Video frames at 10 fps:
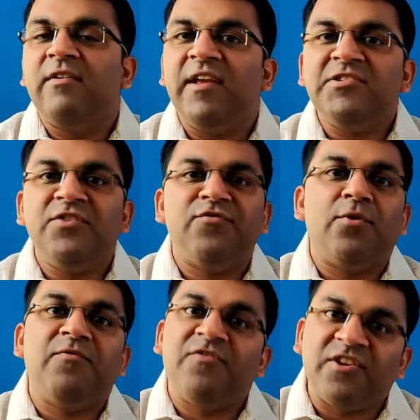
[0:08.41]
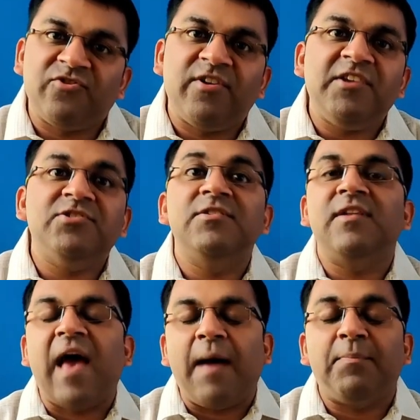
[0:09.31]
ranging from
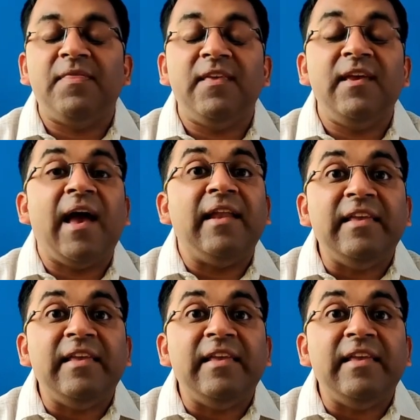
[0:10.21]
frustration, apathy,